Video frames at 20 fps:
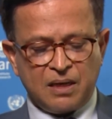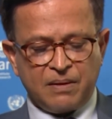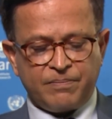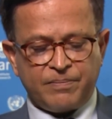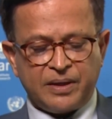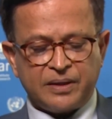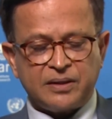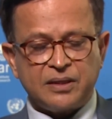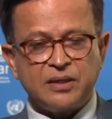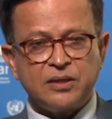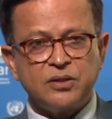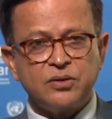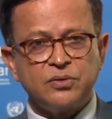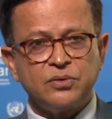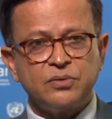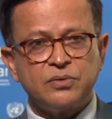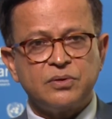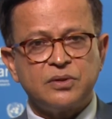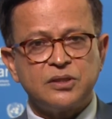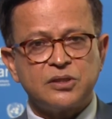by the
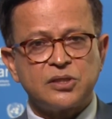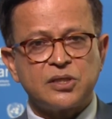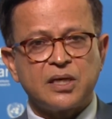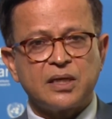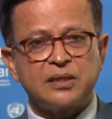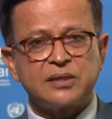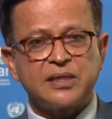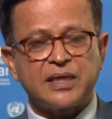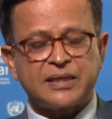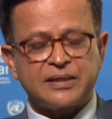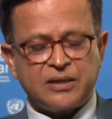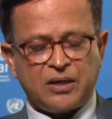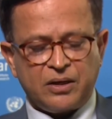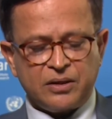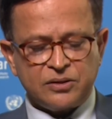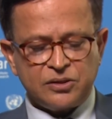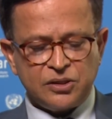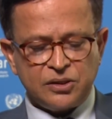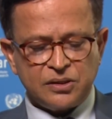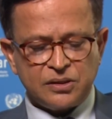new digital
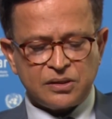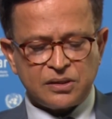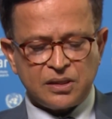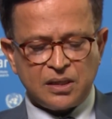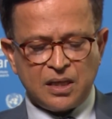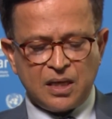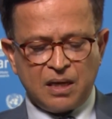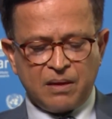technologies,